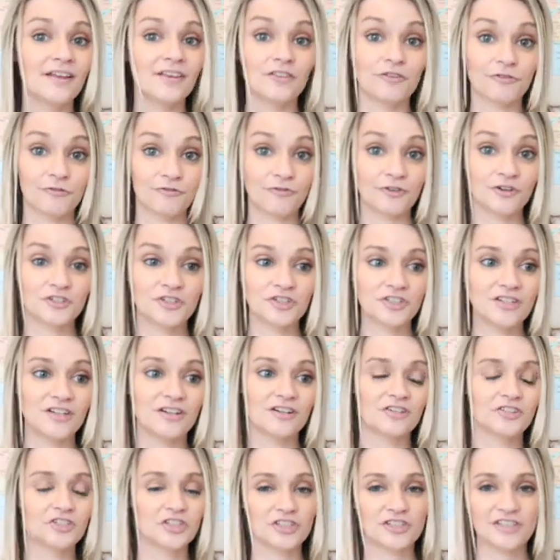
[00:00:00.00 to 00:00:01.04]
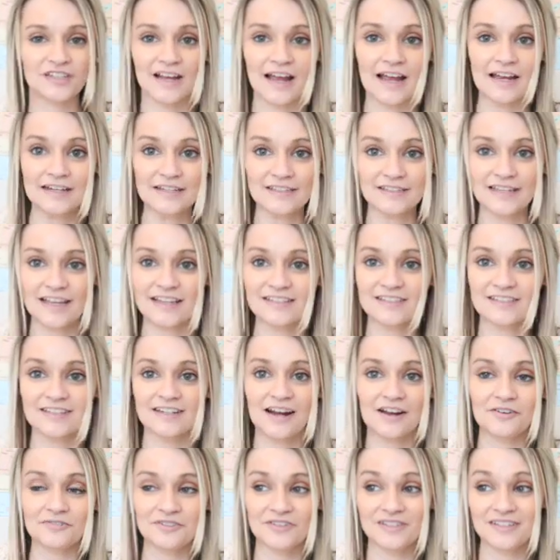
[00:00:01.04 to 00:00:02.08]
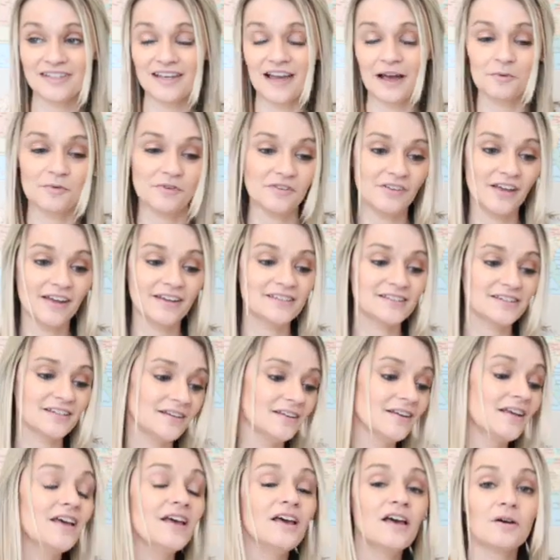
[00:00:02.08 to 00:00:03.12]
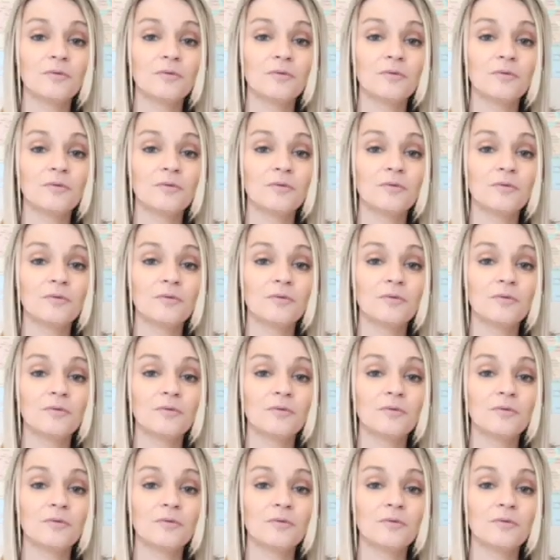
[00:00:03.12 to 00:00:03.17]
the first year just to kind of test it out and see how we liked it.